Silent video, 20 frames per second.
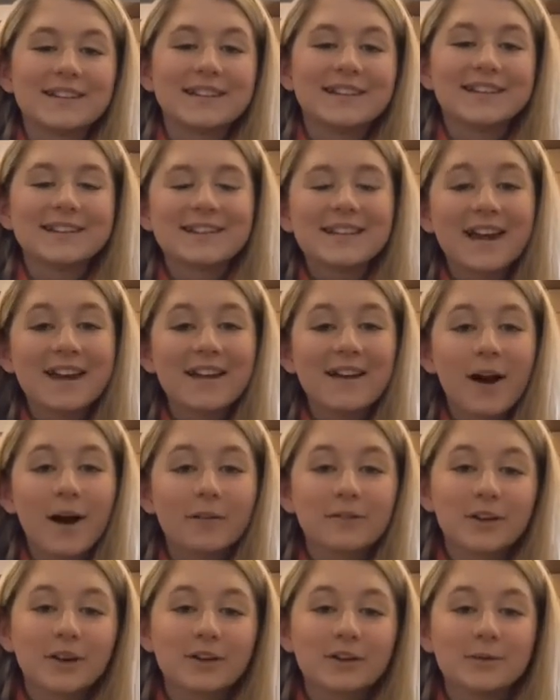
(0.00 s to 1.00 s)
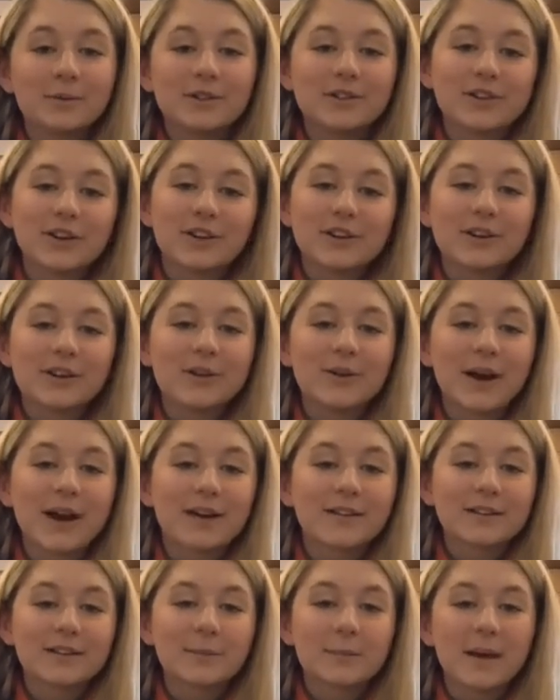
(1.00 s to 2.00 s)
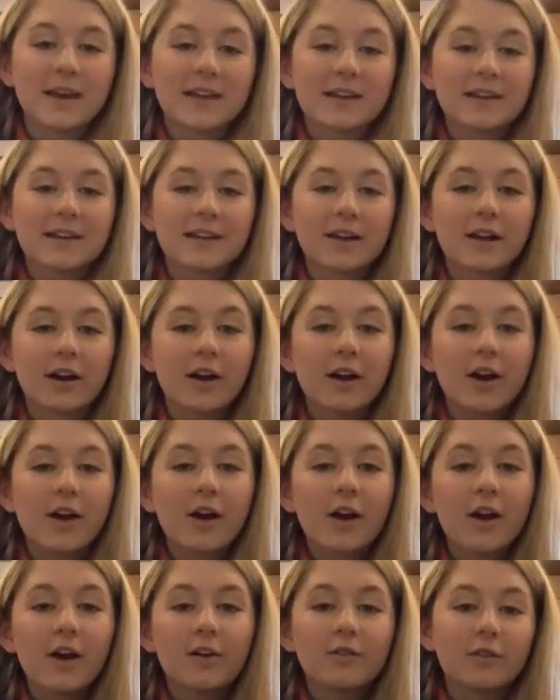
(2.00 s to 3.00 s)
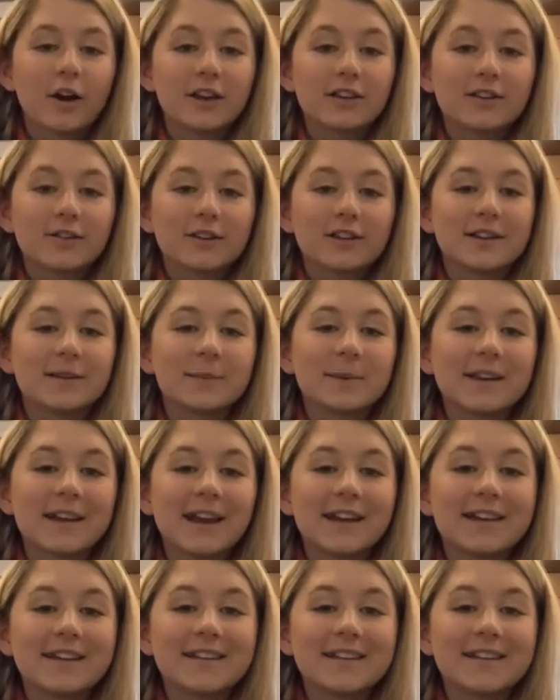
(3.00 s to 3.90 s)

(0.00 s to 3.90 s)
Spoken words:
and today I'm going to be showing you how to make Rice Krispie cakes.